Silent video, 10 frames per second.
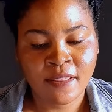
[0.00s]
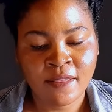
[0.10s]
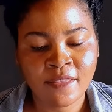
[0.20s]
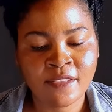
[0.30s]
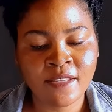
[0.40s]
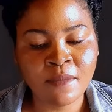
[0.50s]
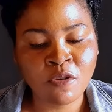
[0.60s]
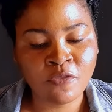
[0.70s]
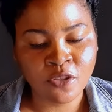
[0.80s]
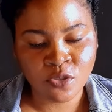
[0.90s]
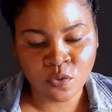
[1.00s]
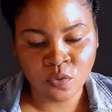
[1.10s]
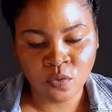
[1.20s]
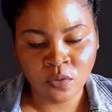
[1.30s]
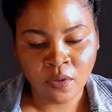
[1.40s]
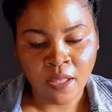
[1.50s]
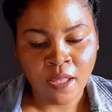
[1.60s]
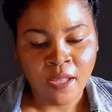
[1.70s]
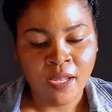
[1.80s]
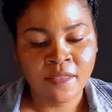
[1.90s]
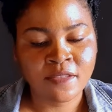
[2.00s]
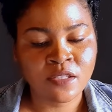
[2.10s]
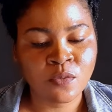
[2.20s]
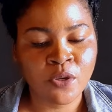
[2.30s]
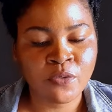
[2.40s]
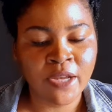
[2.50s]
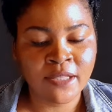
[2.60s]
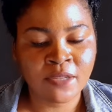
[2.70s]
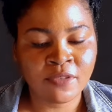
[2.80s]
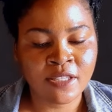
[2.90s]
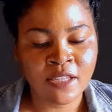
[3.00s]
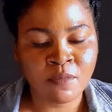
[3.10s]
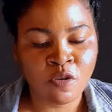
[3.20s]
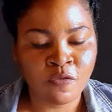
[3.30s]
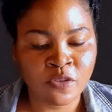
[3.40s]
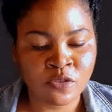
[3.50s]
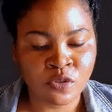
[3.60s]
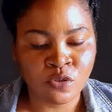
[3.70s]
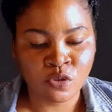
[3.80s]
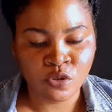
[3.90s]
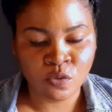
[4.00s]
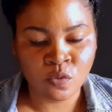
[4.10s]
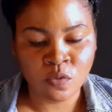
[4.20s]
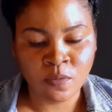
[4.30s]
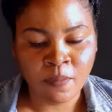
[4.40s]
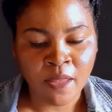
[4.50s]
the name of the school, and this is where you write down the name of your school.